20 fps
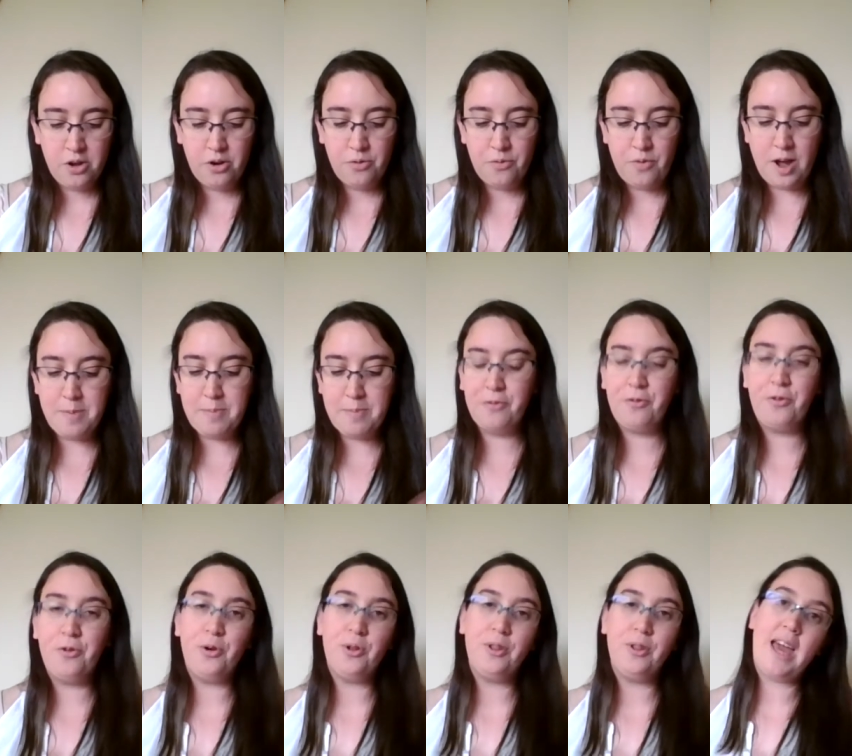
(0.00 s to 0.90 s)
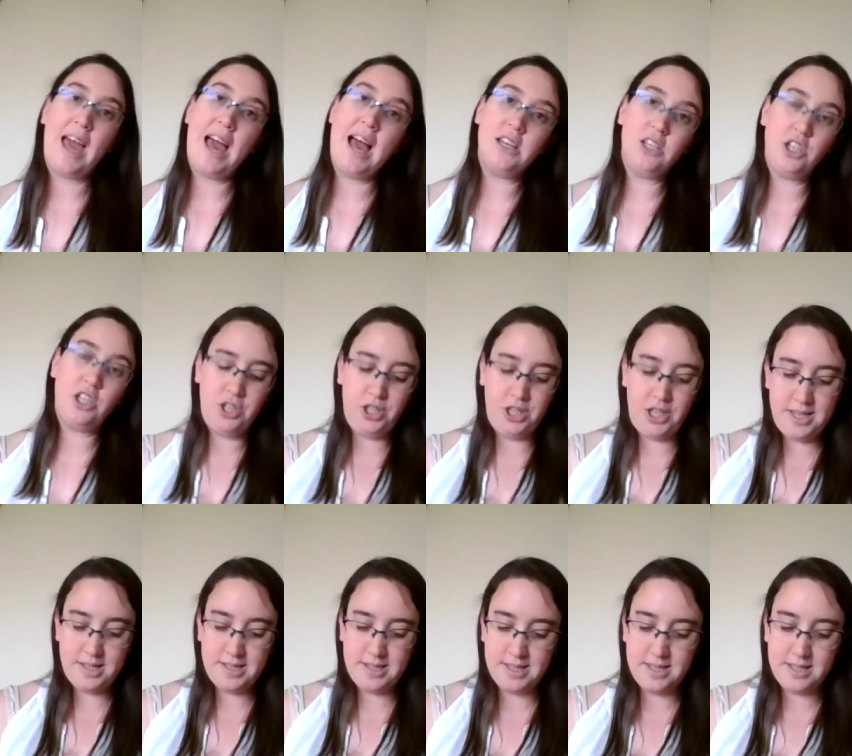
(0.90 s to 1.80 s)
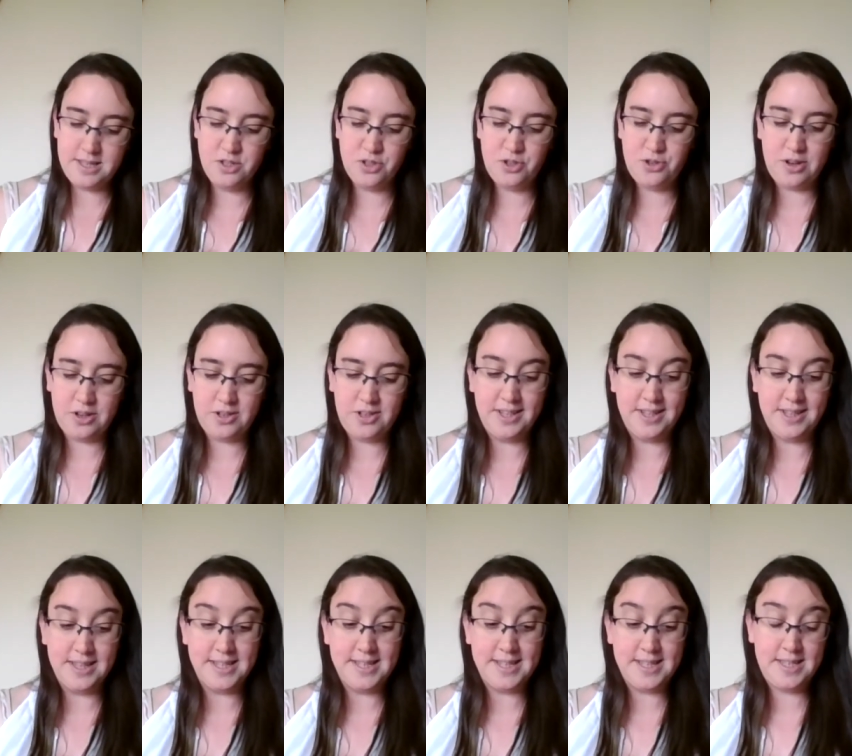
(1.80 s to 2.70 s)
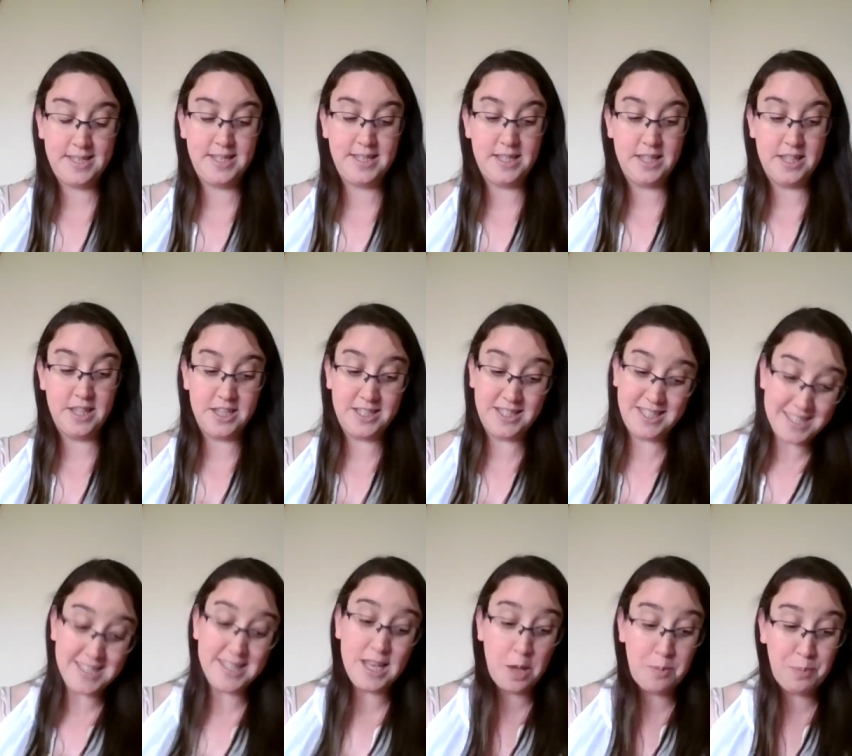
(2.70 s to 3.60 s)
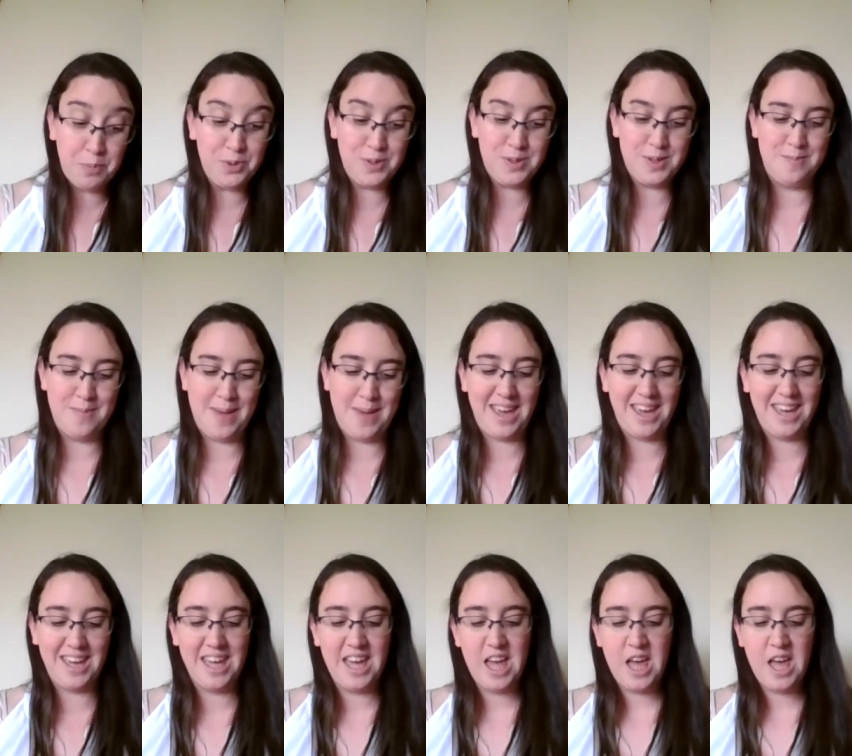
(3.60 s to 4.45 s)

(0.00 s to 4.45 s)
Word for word: Right before the catch Jesus instructed the, the disciples to make,